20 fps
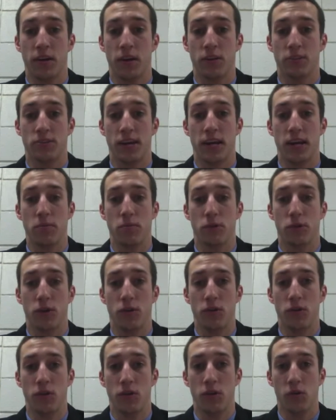Stadium
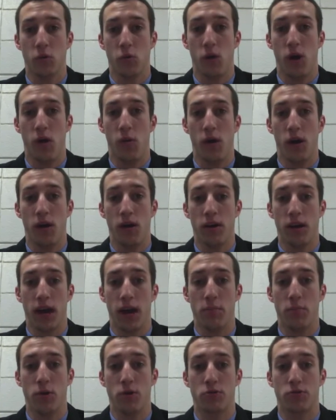Grill, Wawa,
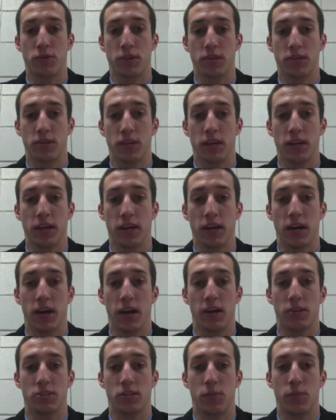and most recently,
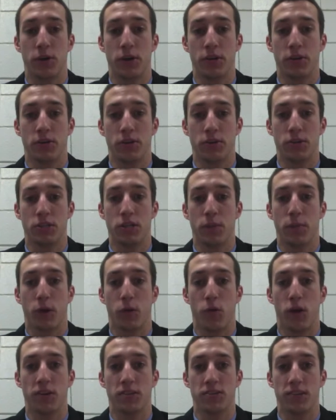a summer internship
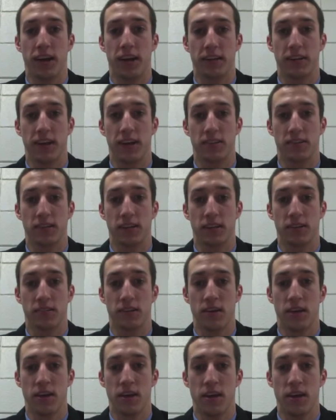at Quest Diagnostics.